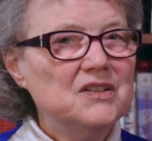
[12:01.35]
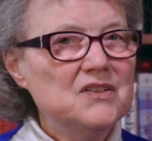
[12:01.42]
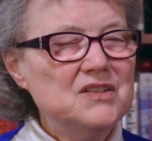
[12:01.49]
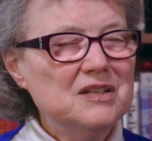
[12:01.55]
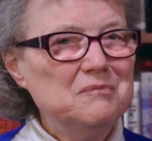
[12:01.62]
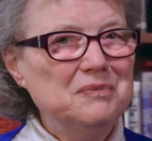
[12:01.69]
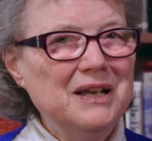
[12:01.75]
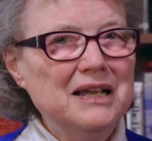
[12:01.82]
this
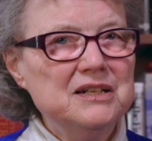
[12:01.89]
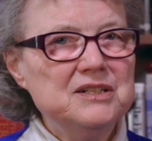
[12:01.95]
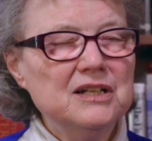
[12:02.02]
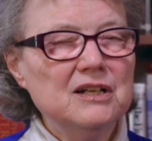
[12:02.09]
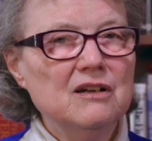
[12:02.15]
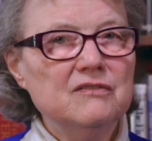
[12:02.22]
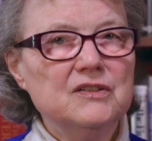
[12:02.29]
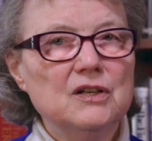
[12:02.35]

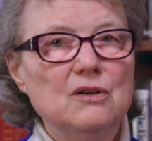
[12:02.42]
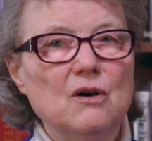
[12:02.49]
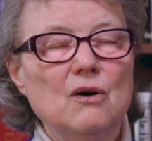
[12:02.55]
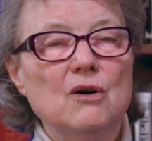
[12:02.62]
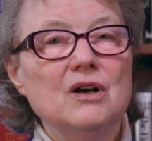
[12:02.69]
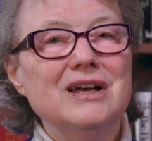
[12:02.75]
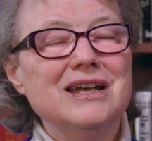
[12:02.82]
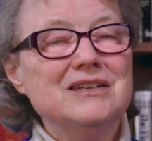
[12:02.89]
implanting of the
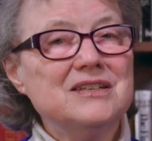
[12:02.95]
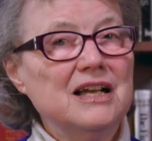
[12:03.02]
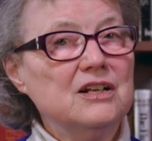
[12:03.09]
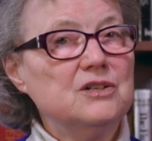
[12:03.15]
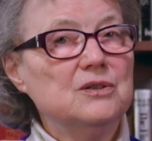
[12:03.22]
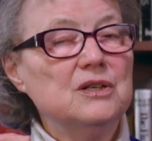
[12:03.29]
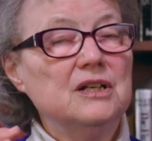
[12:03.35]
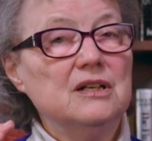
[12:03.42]
law is
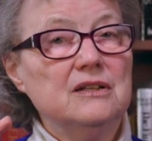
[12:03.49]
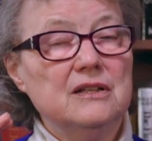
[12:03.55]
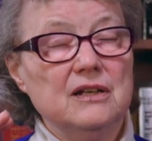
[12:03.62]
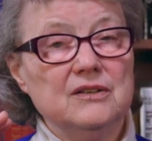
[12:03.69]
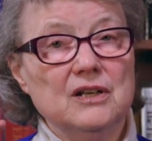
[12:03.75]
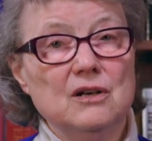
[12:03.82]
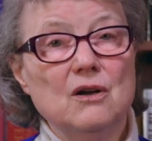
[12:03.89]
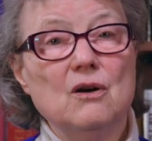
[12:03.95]
actually,
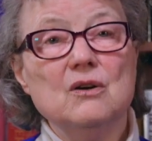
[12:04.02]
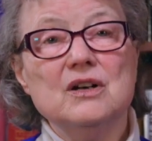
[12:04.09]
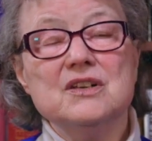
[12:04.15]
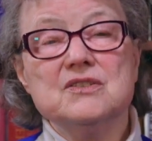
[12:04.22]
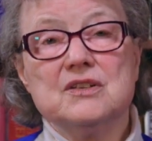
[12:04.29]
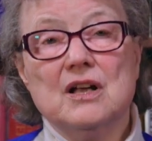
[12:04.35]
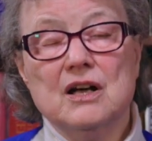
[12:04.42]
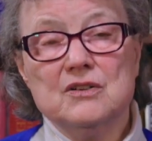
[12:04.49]
the law
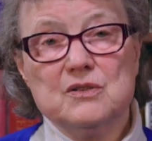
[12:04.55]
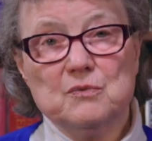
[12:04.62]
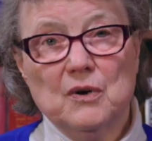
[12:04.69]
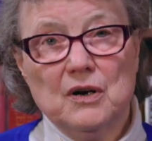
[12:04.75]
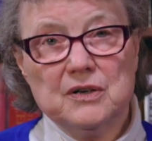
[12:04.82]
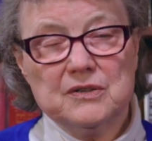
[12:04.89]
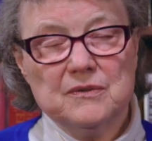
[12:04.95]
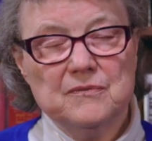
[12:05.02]
is God's
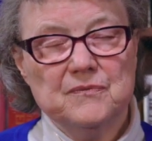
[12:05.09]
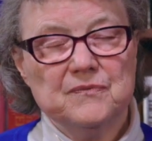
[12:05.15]
word.